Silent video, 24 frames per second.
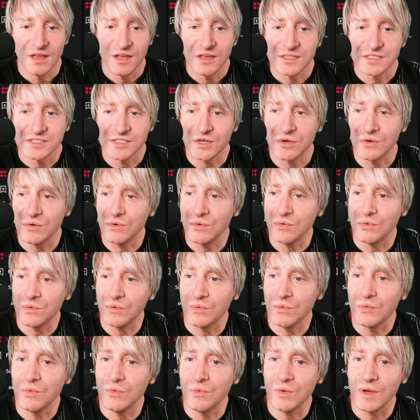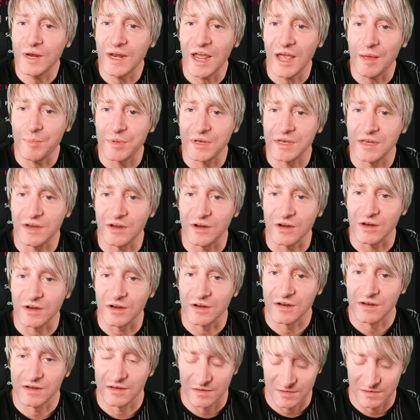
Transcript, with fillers: So what happened here?